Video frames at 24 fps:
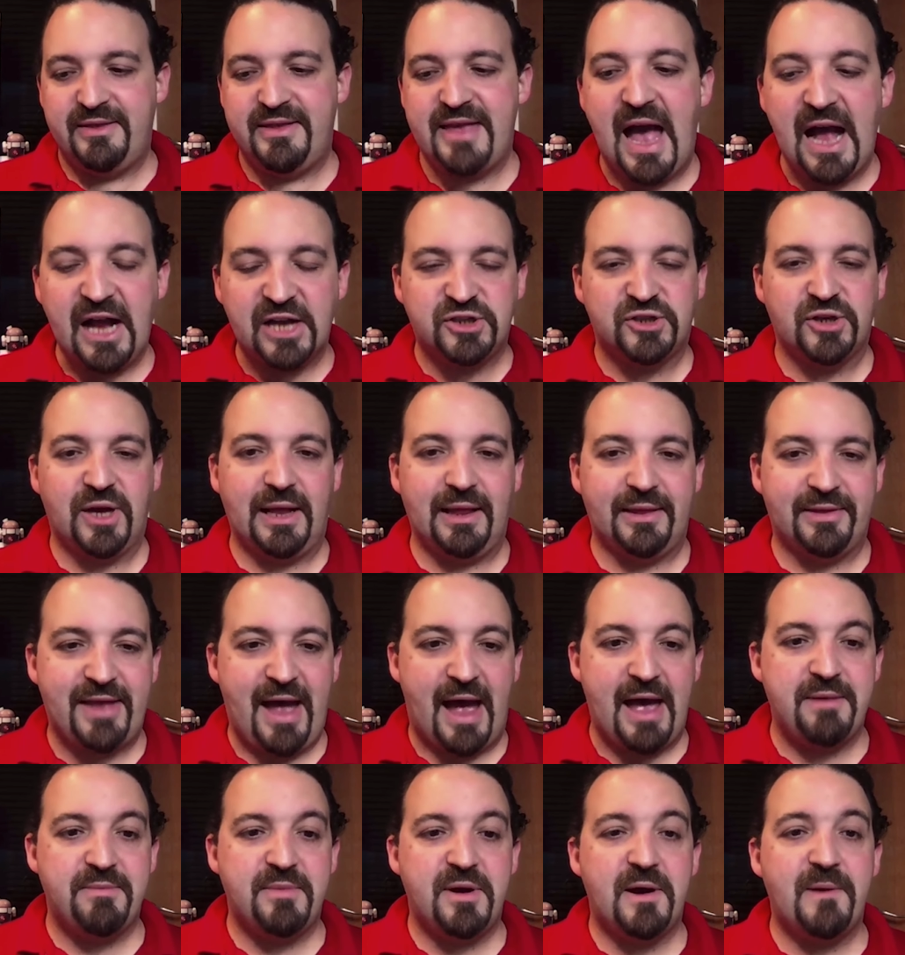actual
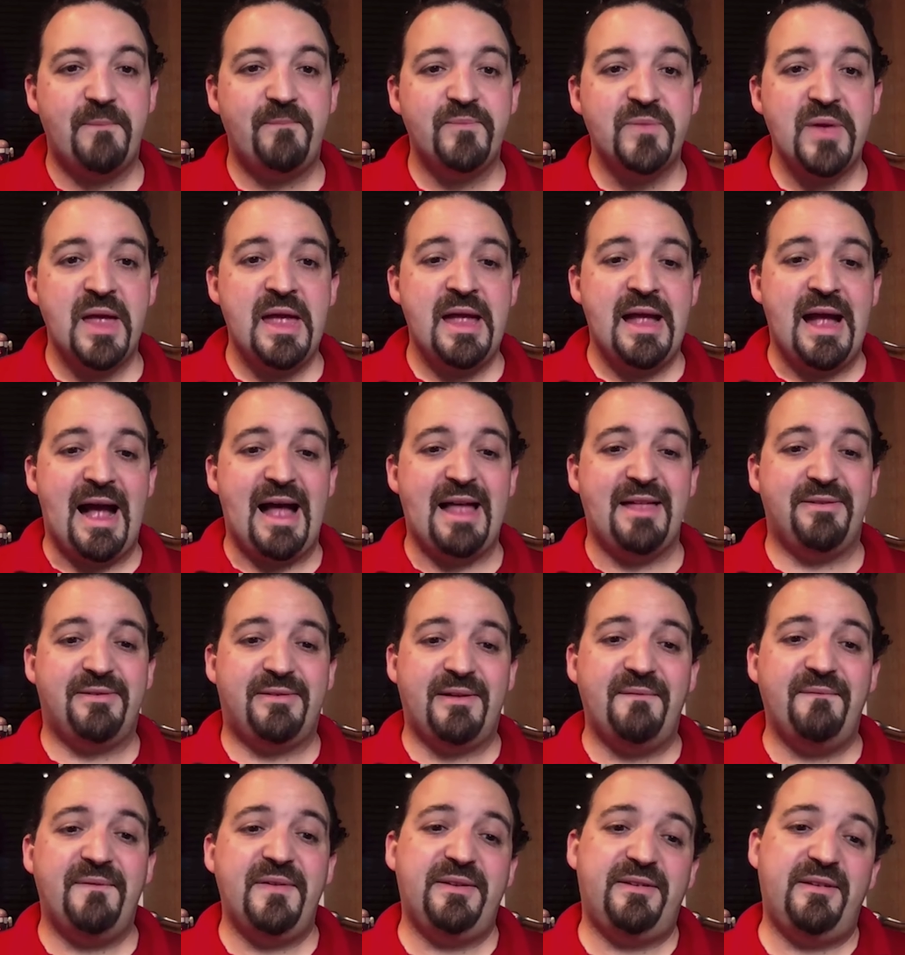timer. And
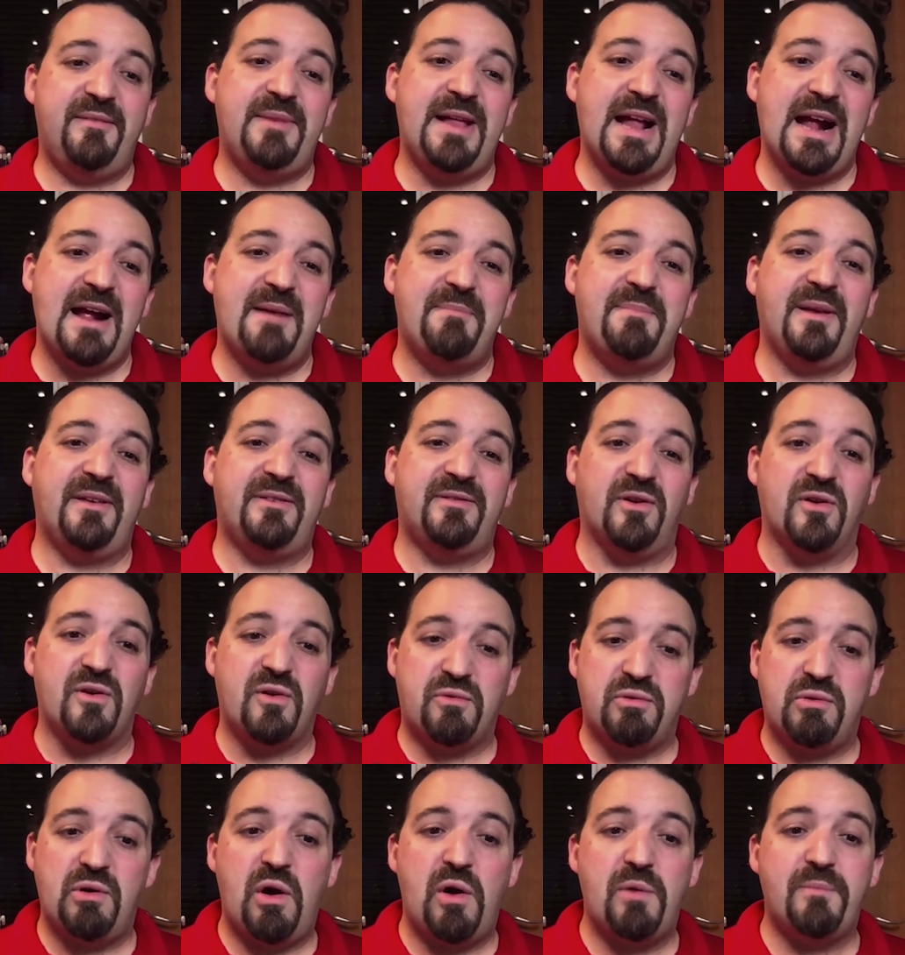something similar happens on
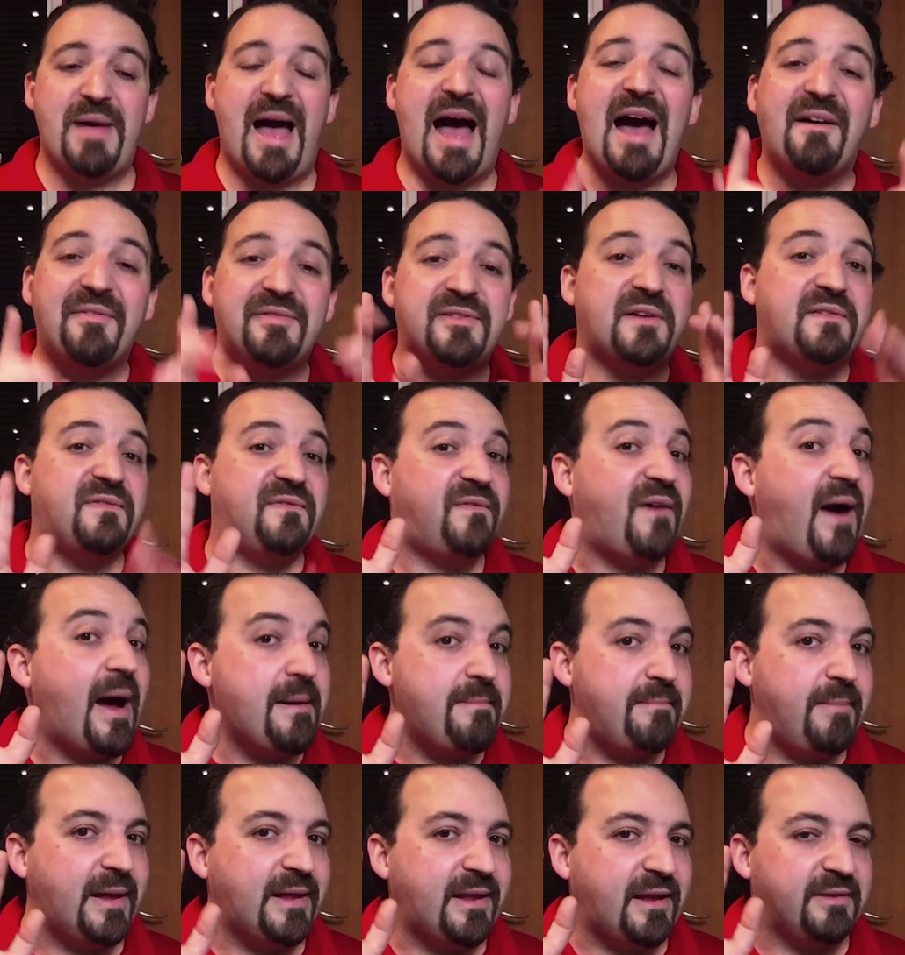Chrome after
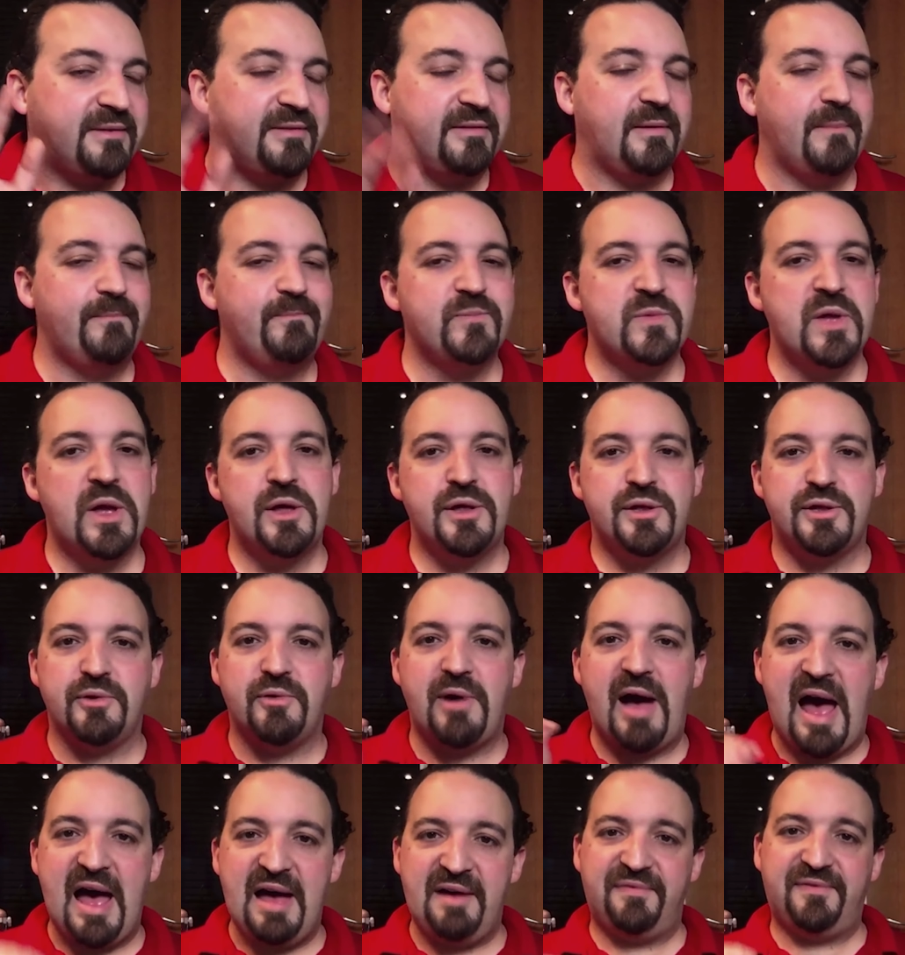5 minutes.
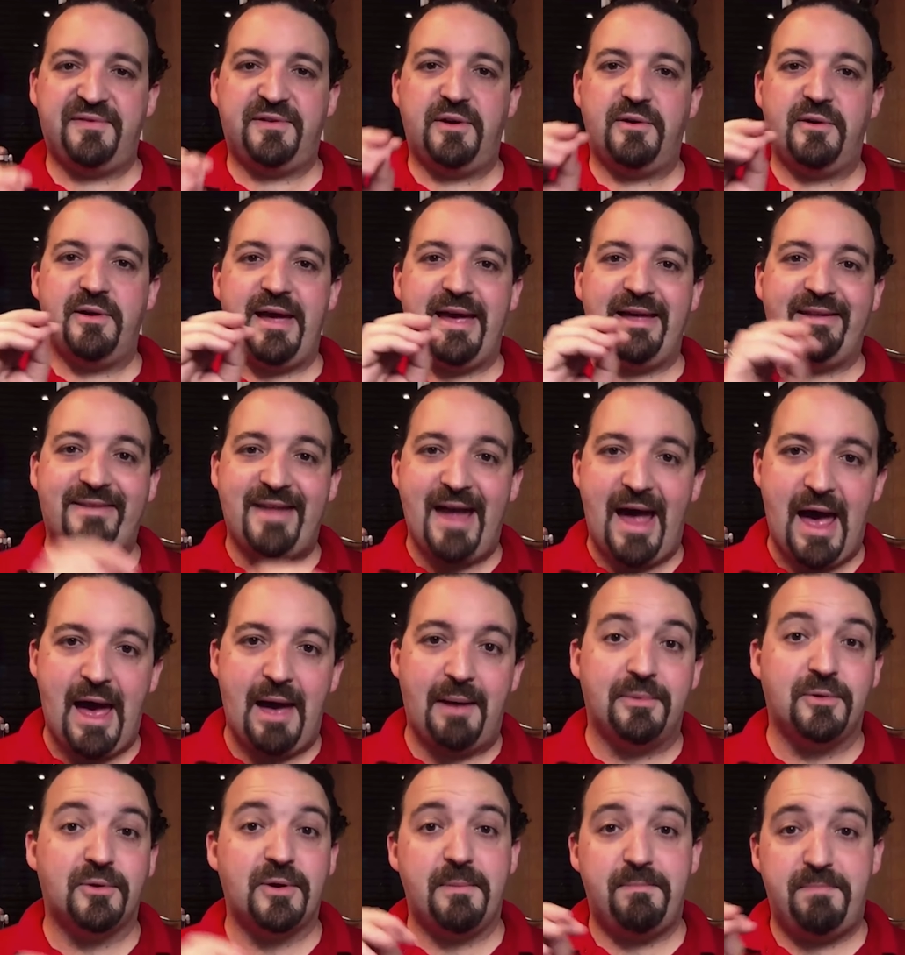So after a
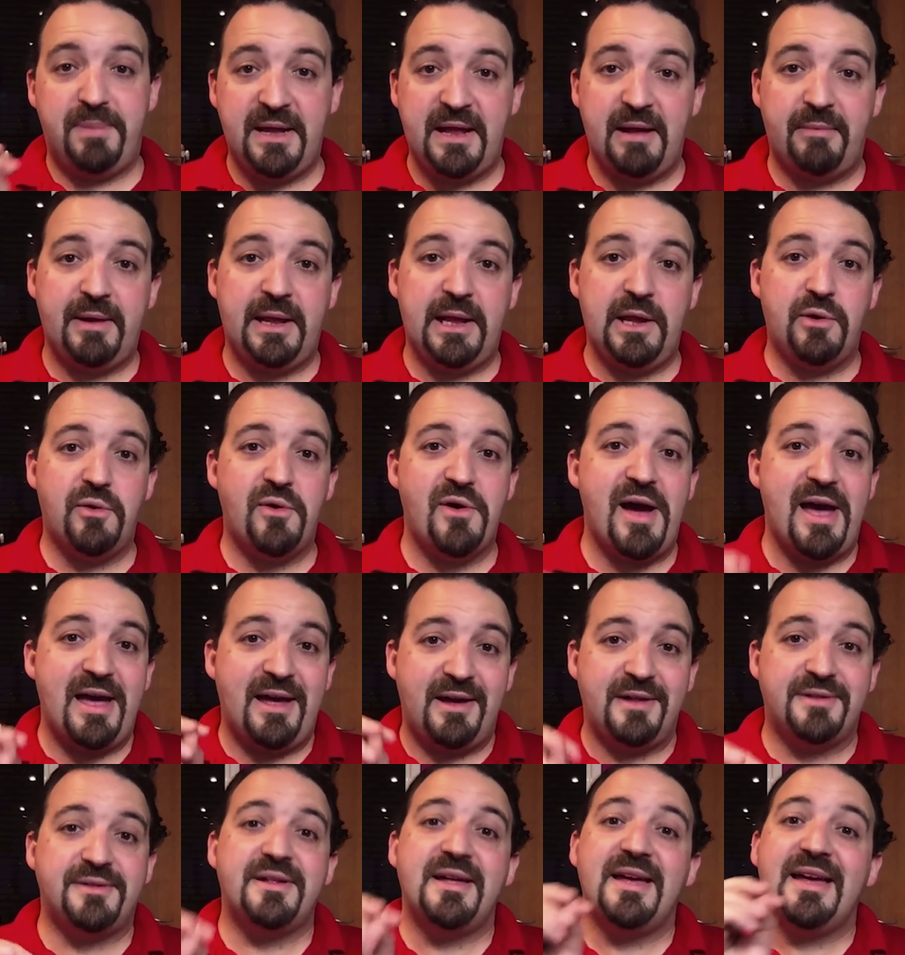tab or a PWA
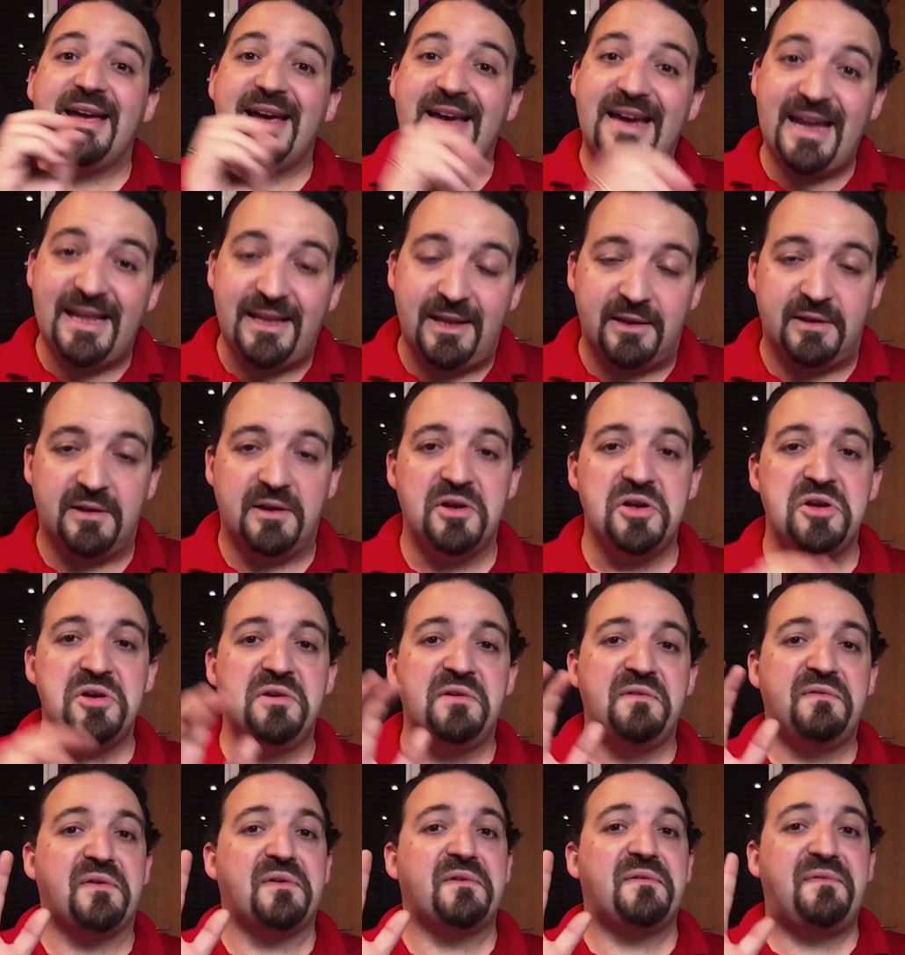is hidden
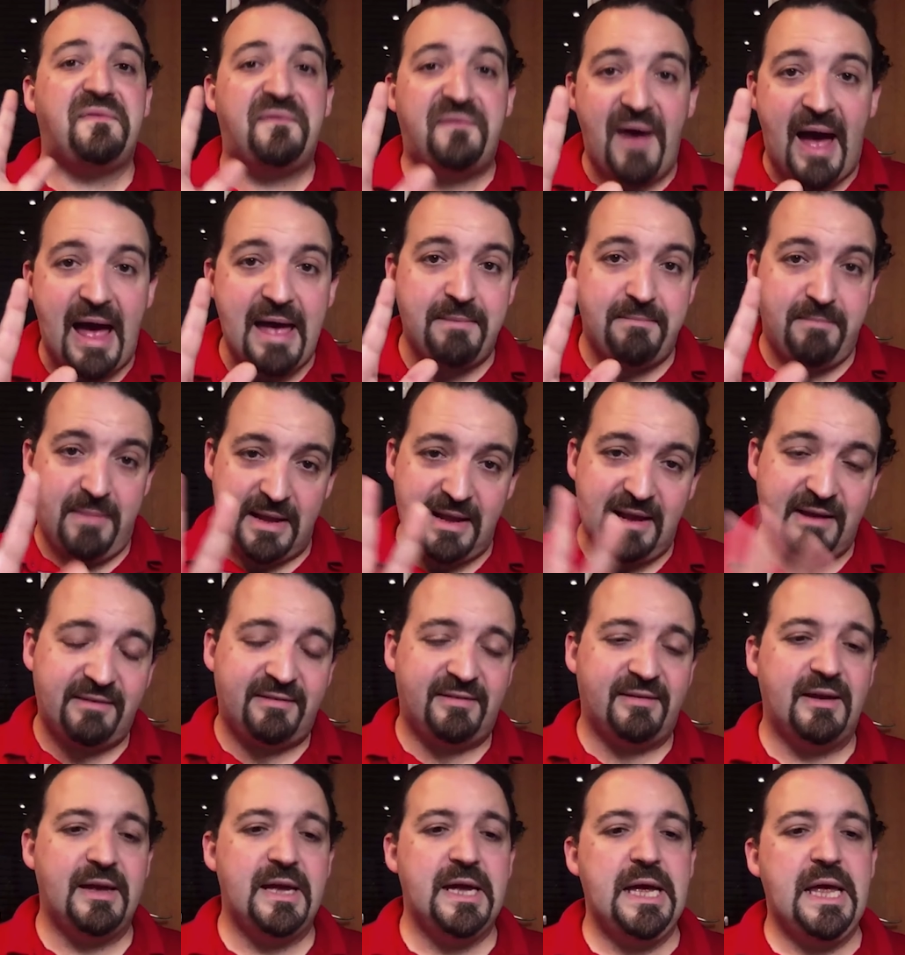for 5 minutes,